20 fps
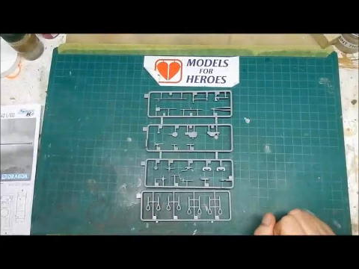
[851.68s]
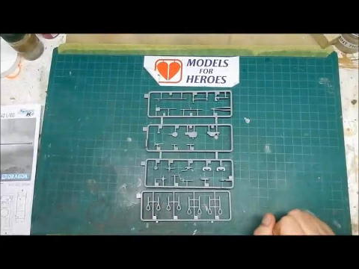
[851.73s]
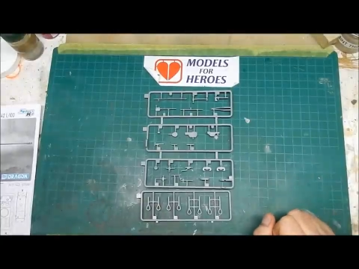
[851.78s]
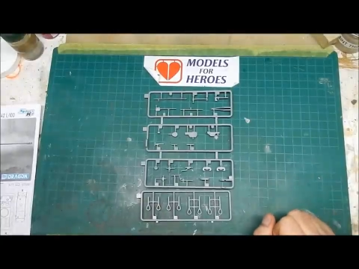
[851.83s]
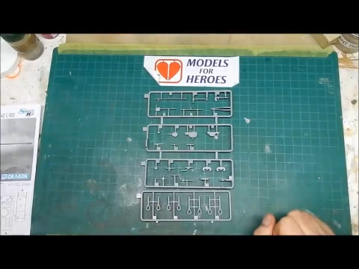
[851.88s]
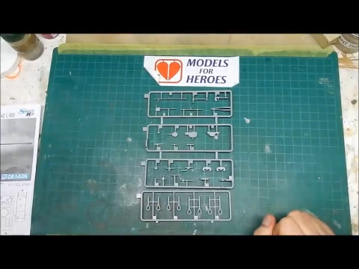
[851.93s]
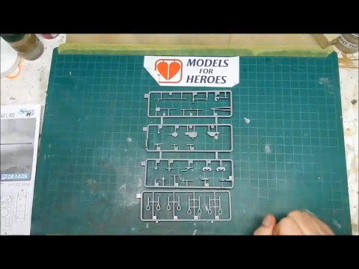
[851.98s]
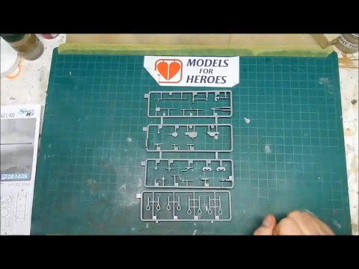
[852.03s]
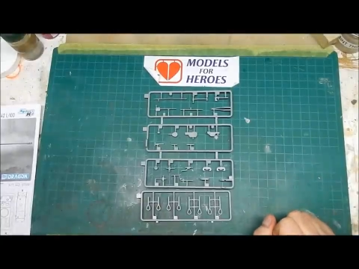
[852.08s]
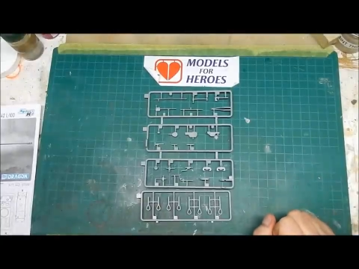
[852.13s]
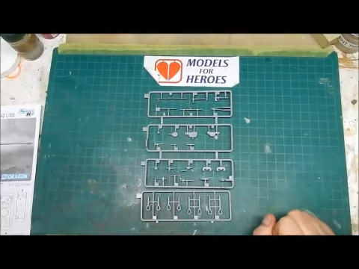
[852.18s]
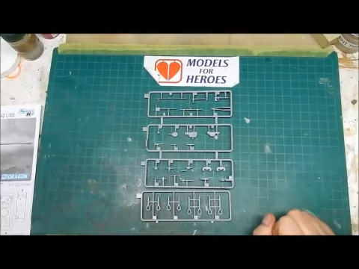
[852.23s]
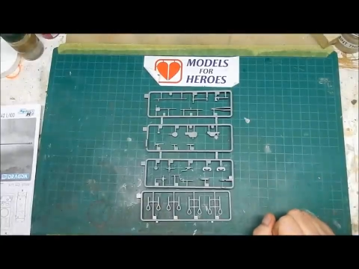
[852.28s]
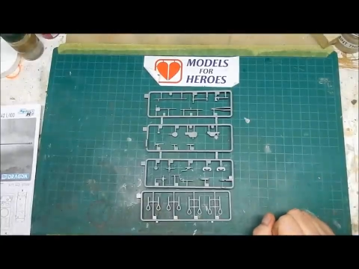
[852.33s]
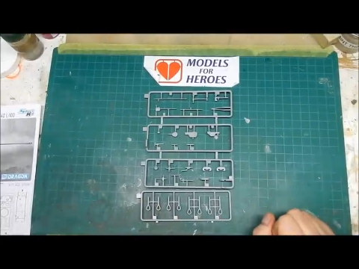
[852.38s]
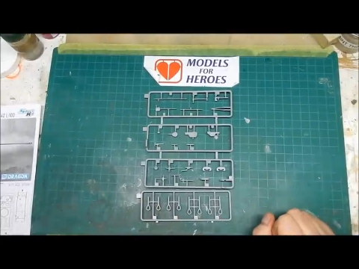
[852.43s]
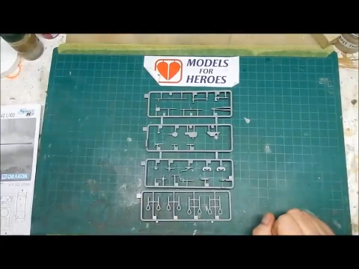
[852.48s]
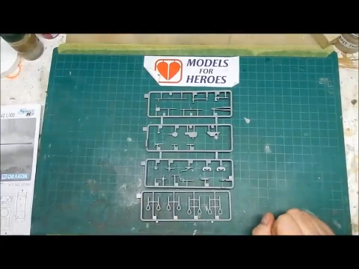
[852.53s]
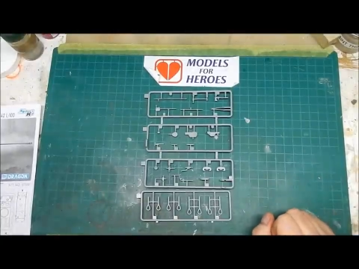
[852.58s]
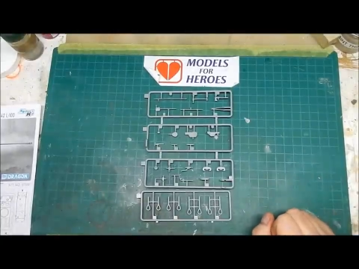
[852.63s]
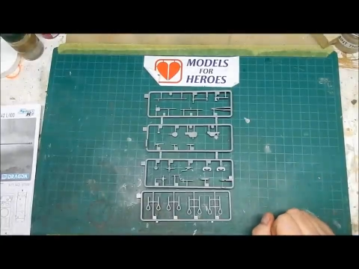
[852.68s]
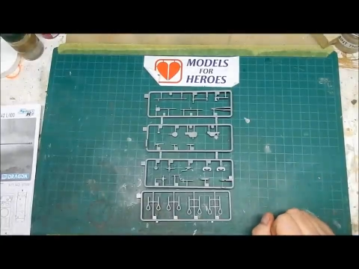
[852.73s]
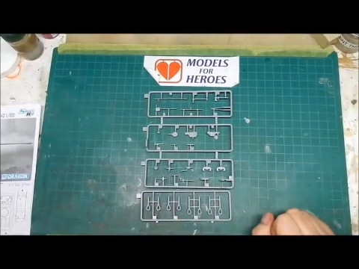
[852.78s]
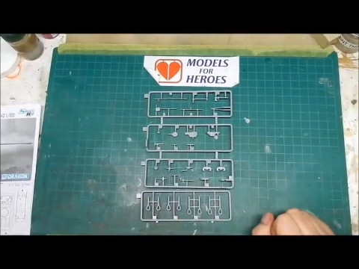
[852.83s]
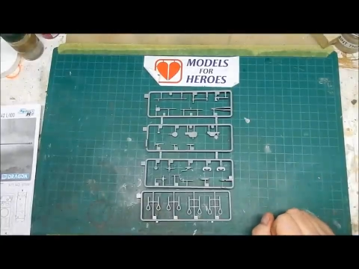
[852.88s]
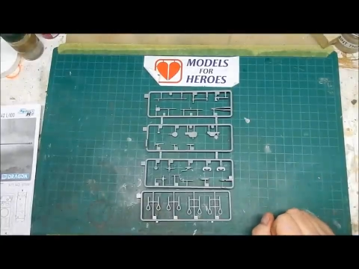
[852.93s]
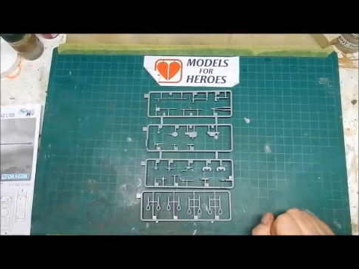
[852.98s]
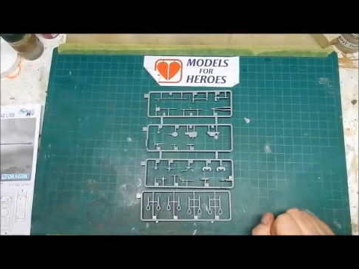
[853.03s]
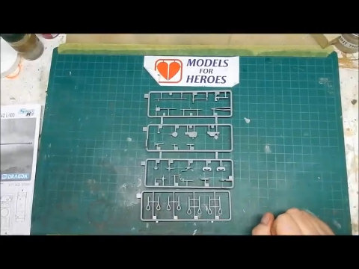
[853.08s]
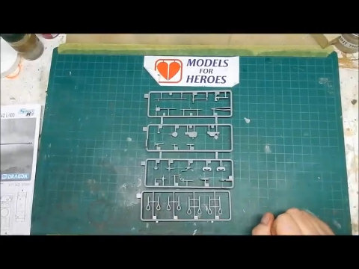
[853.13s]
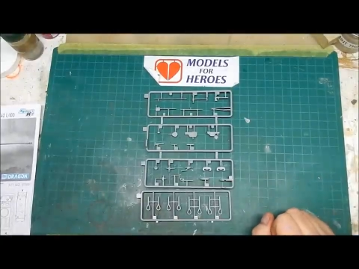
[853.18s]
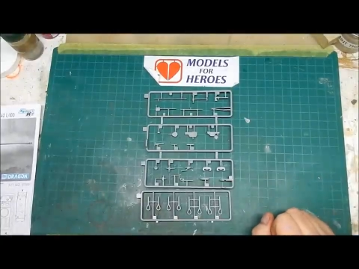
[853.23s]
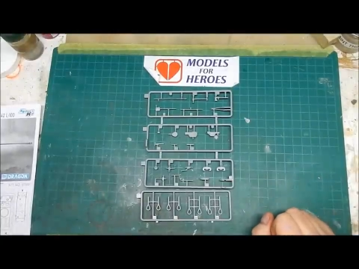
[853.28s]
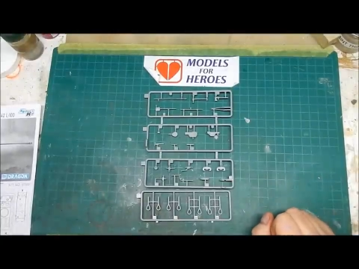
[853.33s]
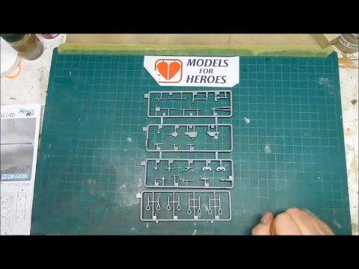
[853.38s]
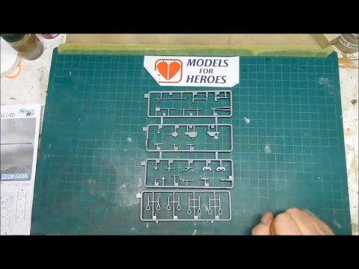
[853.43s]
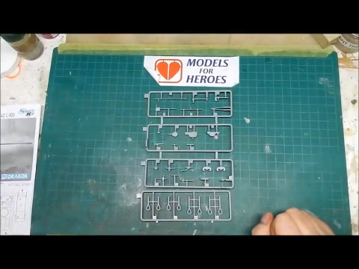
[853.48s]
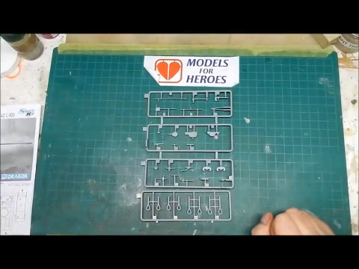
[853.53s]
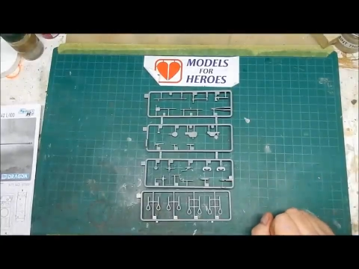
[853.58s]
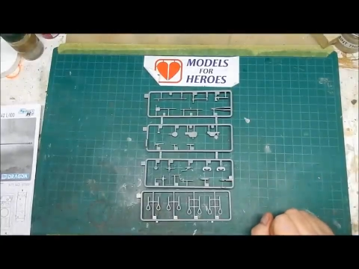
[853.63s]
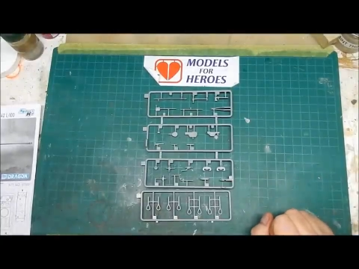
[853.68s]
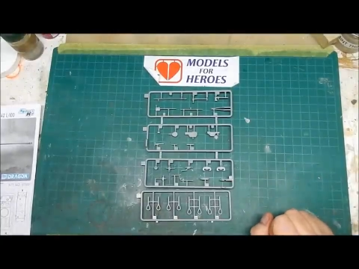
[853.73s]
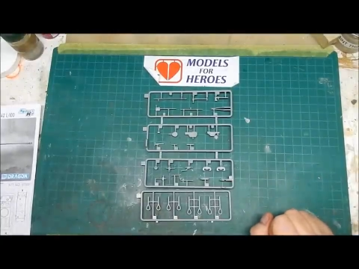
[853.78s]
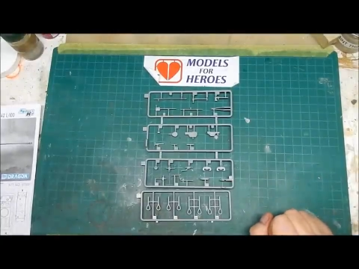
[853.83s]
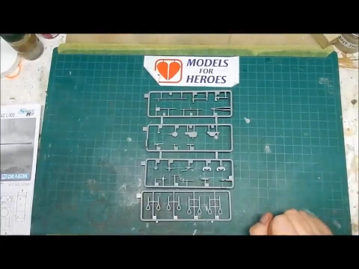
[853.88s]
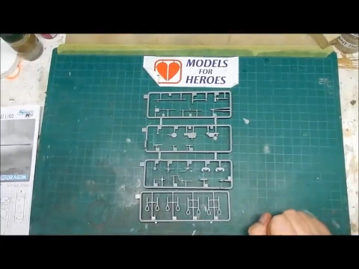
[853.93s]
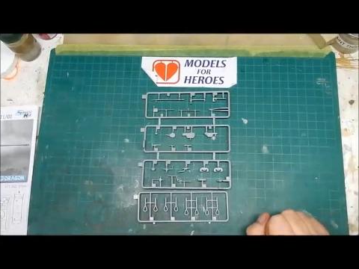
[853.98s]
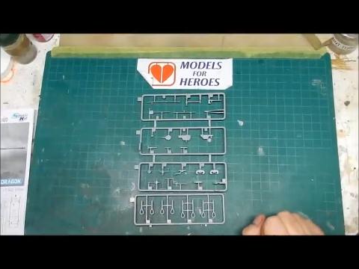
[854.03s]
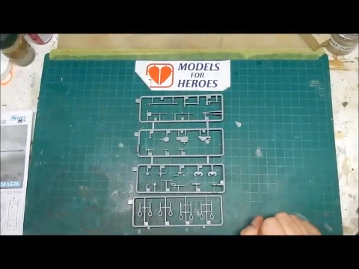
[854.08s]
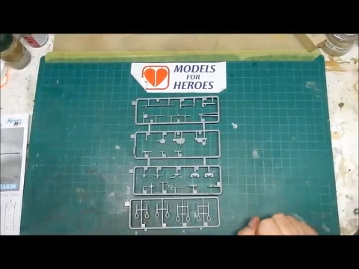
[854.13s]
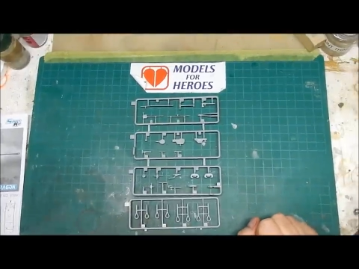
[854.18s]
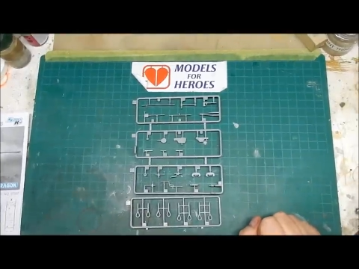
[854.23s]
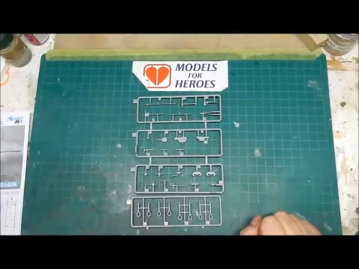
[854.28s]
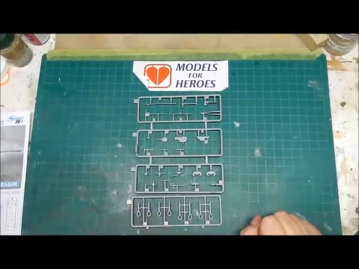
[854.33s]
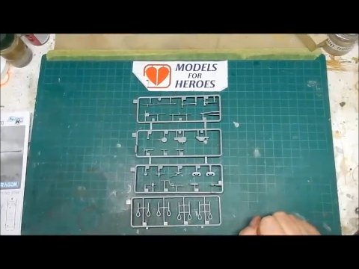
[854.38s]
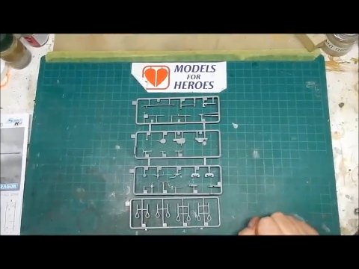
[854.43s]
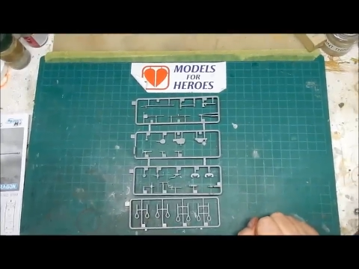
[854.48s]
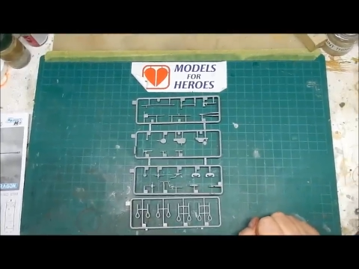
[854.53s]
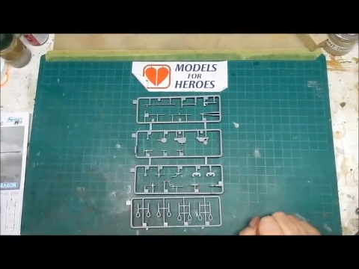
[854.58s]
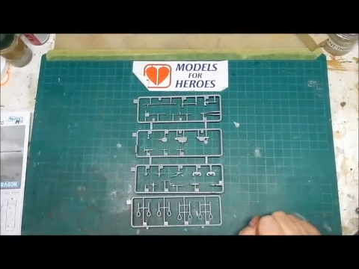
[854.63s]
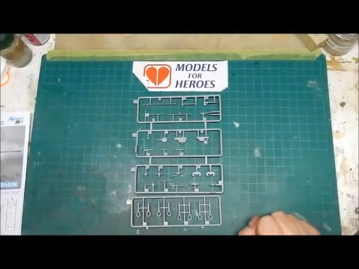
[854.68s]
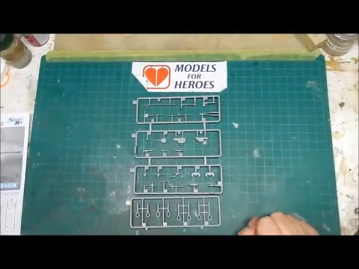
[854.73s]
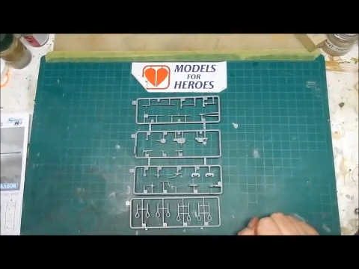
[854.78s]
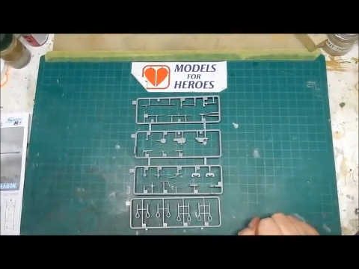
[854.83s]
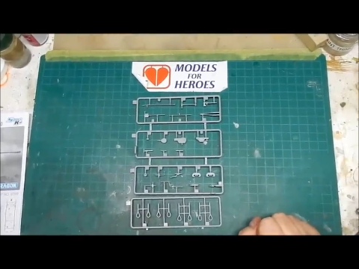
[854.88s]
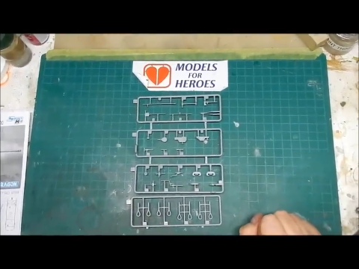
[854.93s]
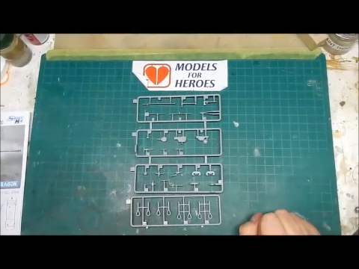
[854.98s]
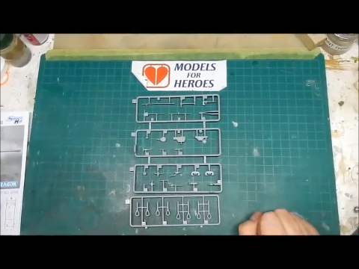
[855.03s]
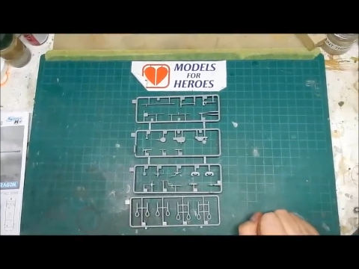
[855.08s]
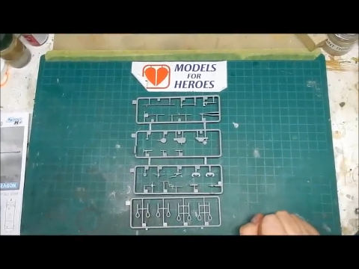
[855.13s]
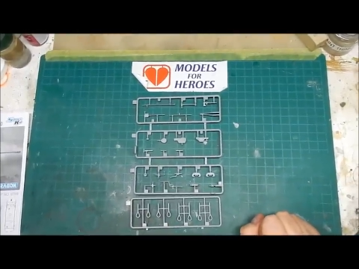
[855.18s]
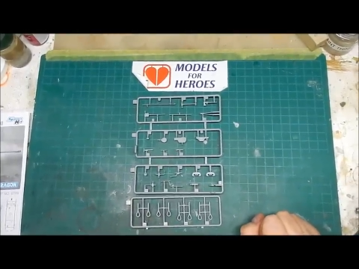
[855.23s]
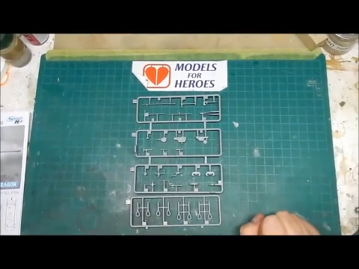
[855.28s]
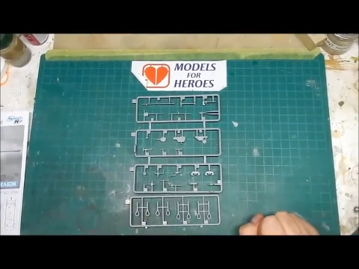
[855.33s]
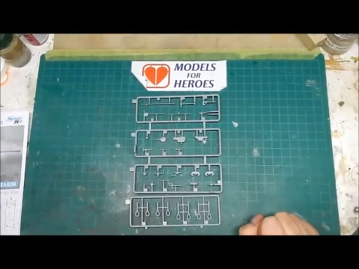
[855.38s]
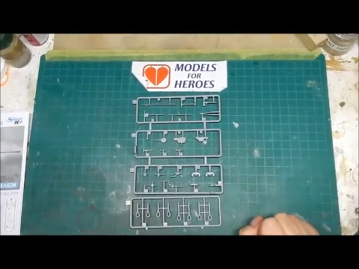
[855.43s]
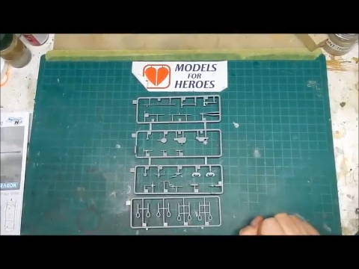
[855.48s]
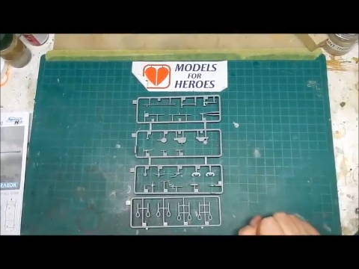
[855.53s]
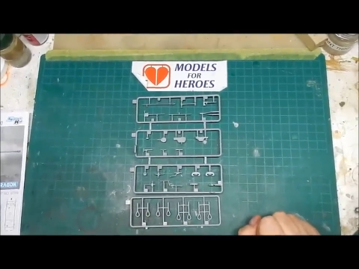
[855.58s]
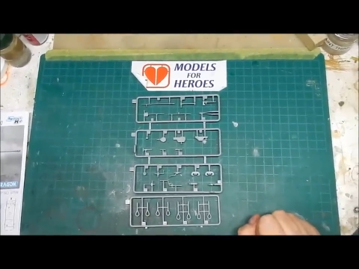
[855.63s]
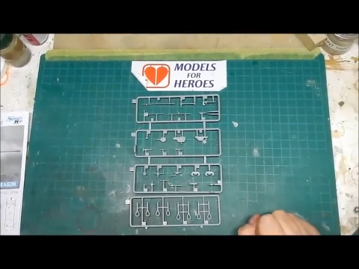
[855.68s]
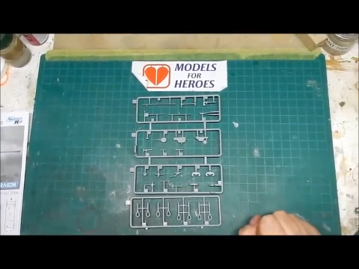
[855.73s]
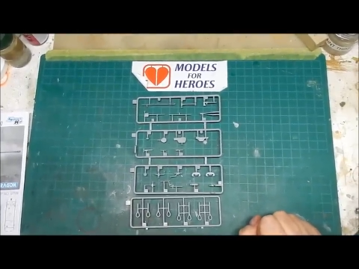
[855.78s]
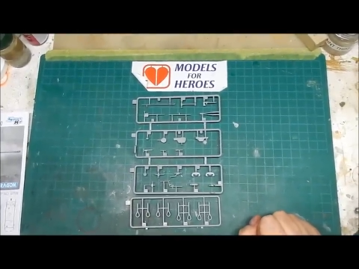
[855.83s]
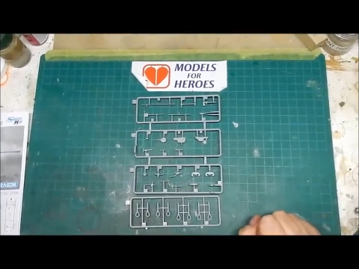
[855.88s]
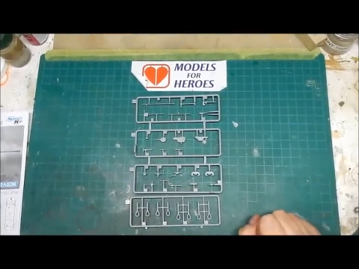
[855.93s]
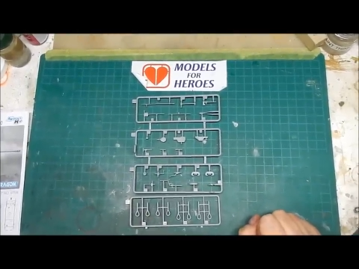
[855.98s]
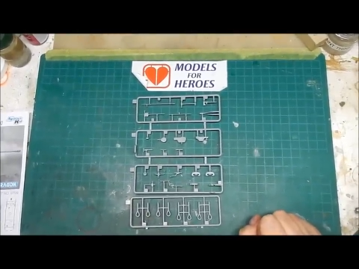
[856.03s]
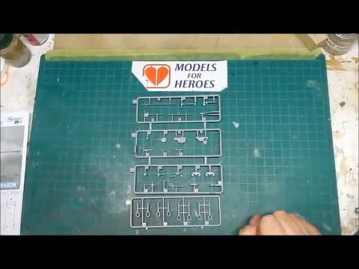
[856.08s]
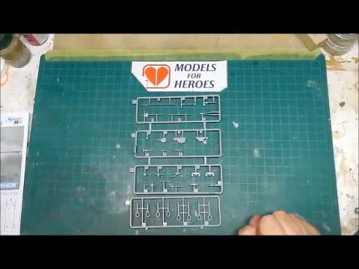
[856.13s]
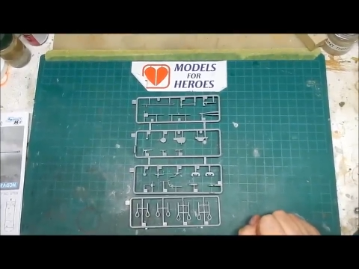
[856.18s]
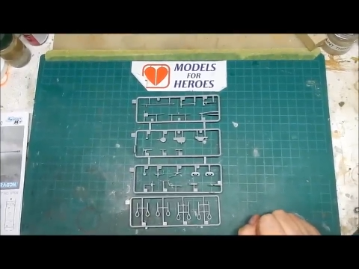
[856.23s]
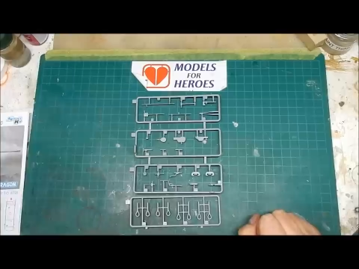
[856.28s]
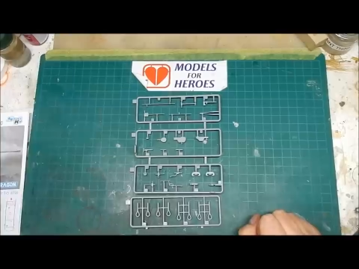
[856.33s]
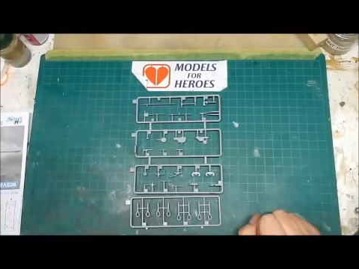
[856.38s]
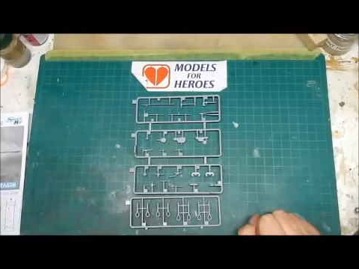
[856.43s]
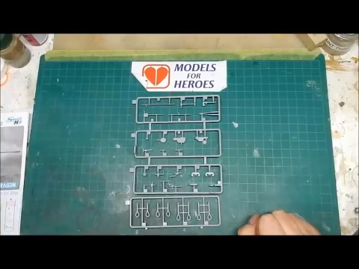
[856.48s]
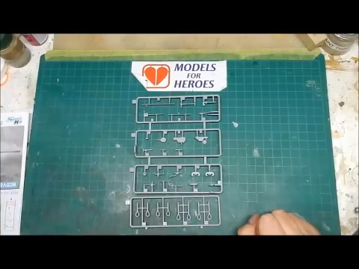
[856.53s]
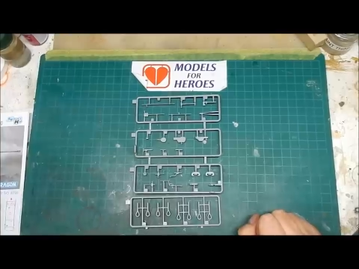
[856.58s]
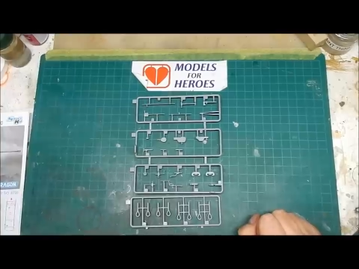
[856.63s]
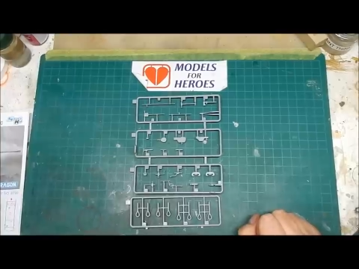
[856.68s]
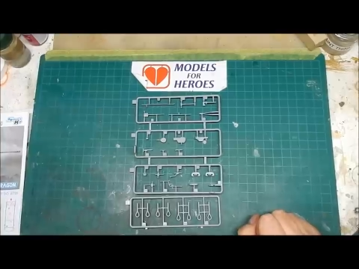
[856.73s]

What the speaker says: Nobody's mouth can be seen.